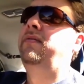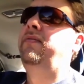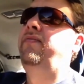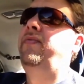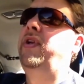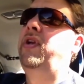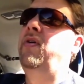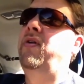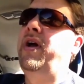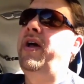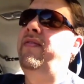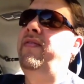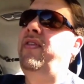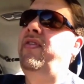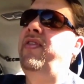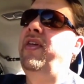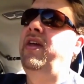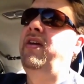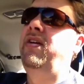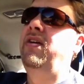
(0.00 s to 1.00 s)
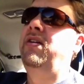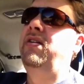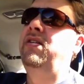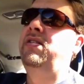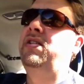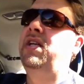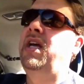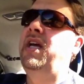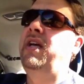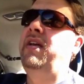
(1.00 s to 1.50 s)
If you don't have anything good to
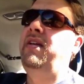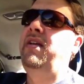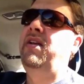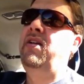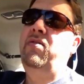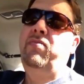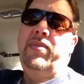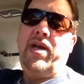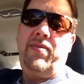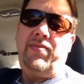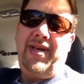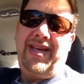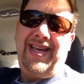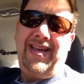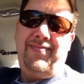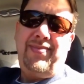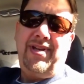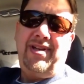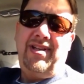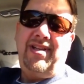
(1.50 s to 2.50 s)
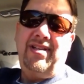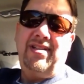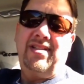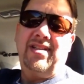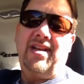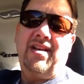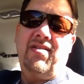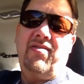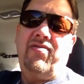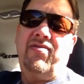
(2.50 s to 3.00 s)
say, maybe keep it to
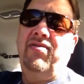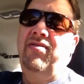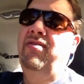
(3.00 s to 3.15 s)
yourself.